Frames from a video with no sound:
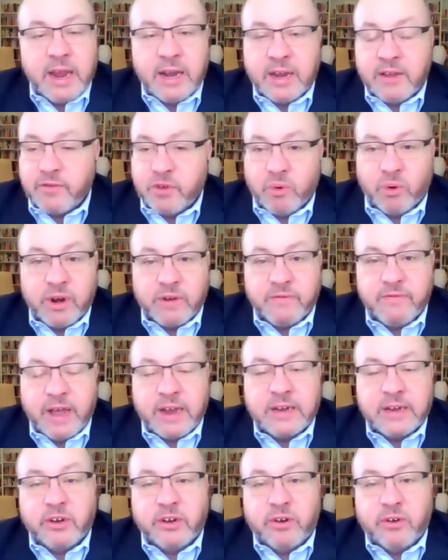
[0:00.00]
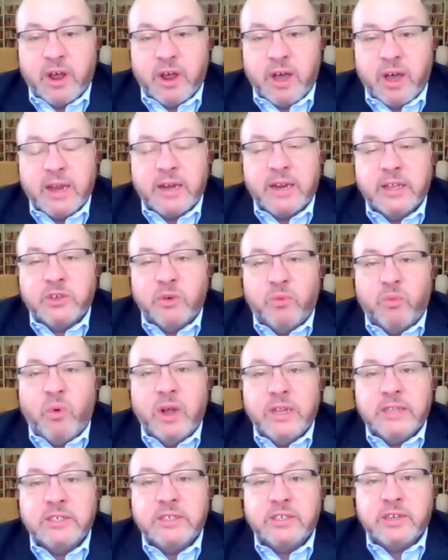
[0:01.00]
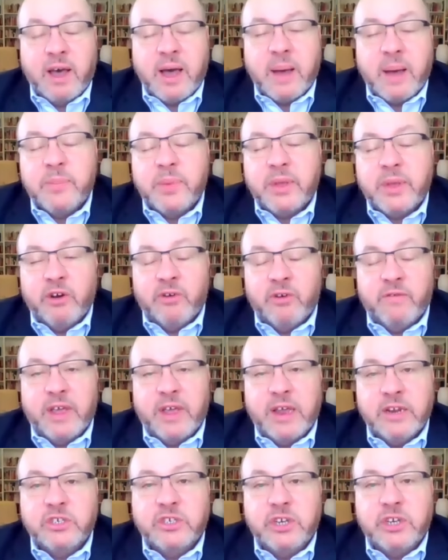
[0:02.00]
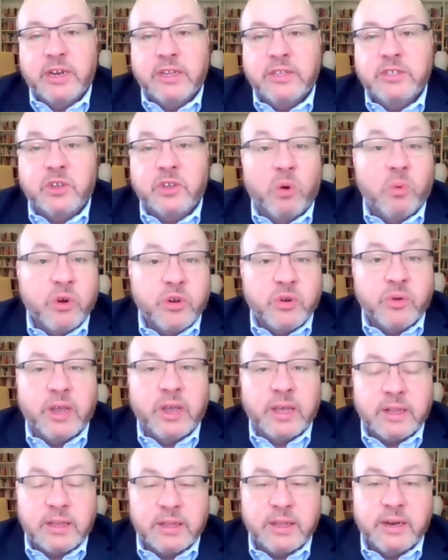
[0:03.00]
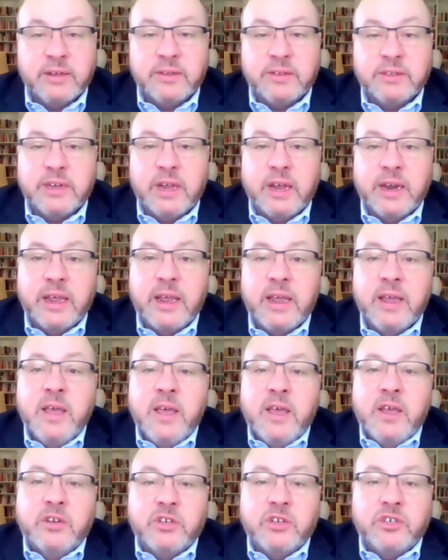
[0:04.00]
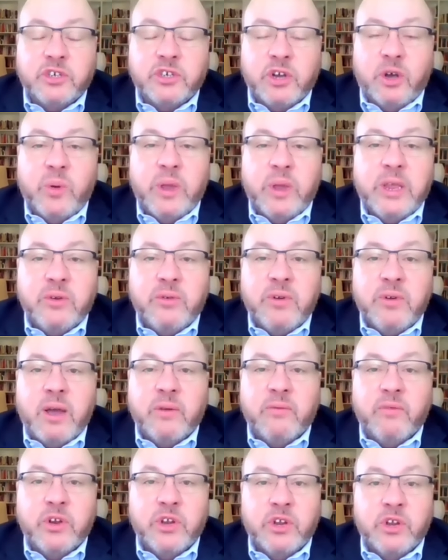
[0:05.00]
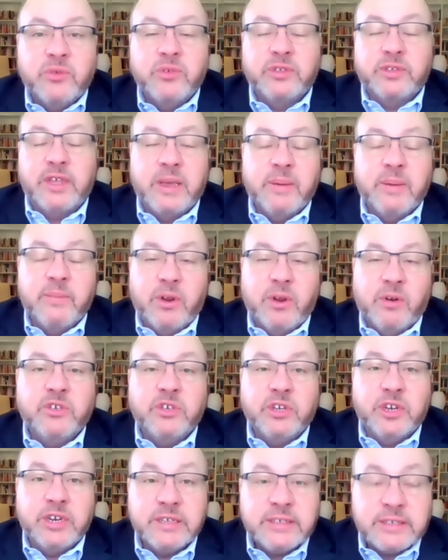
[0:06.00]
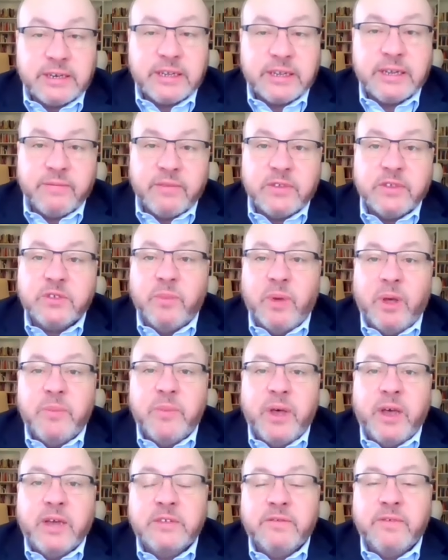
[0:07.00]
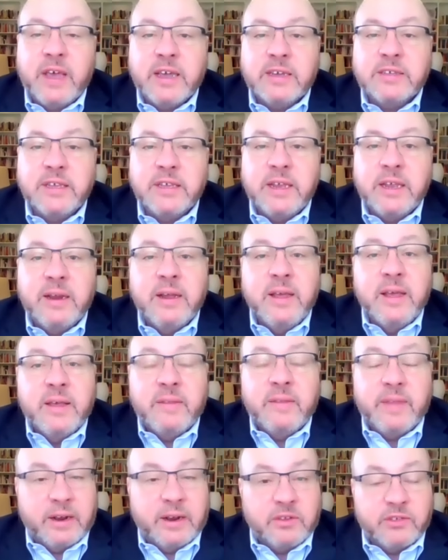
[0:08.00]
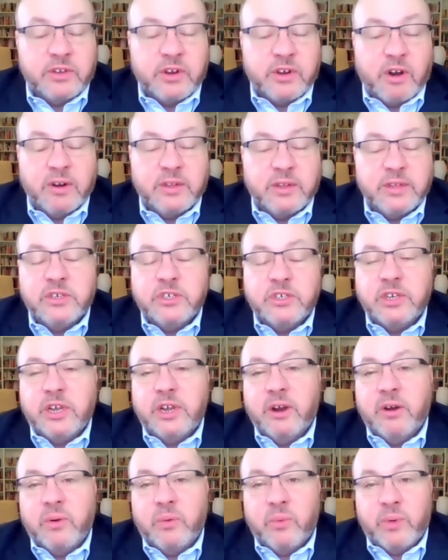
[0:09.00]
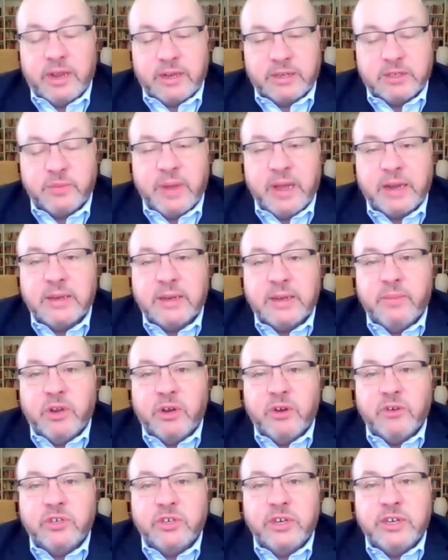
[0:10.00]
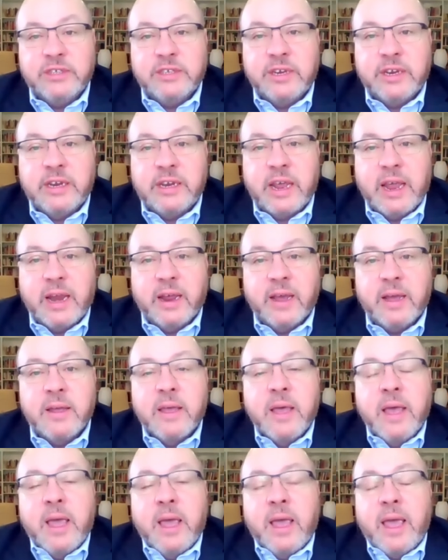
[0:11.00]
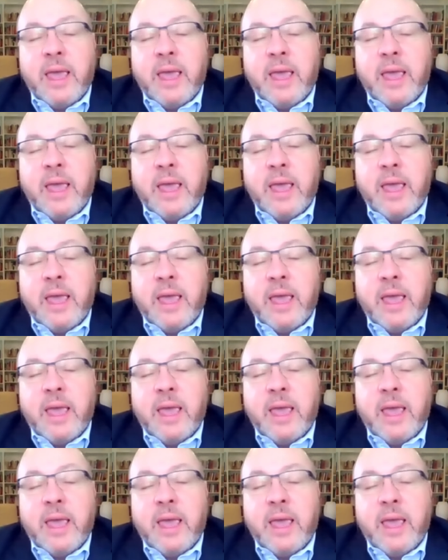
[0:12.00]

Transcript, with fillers: And if you were infected or not, it's a one stop intervention. And so we're doing a clinical study to show we do not reduce the immunogenicity of the smallpox vaccine. That'll start this year, and we expect immunogenicity data.